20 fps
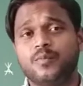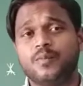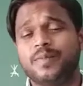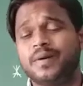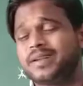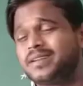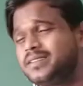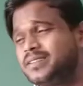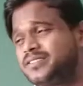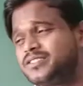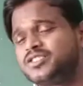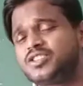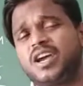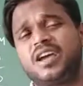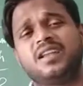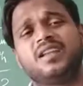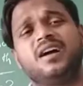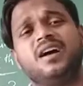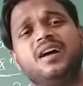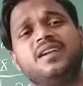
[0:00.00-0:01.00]
but
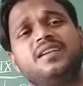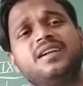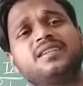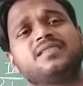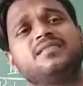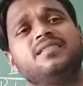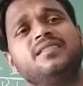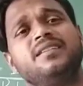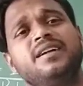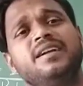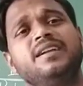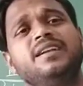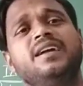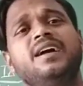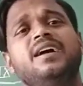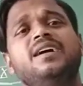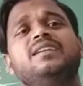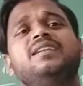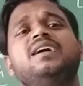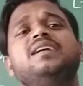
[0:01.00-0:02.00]
China attacked
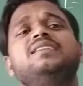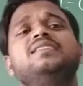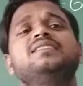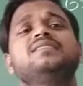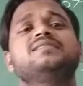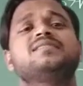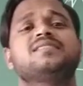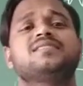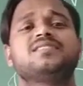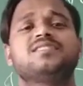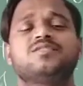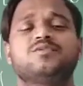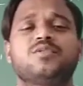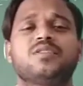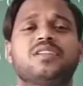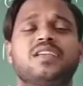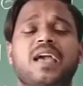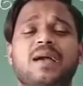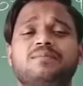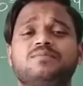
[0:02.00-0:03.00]
India in 1962
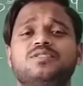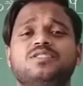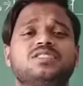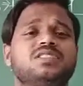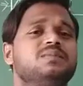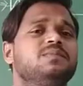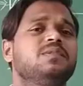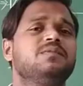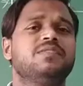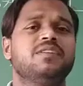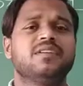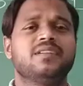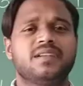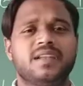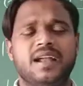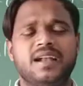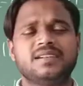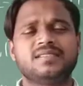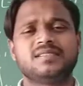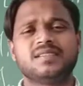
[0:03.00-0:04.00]
and captured some of our
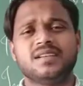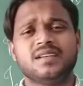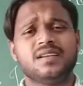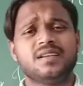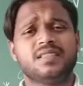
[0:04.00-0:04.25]
lands.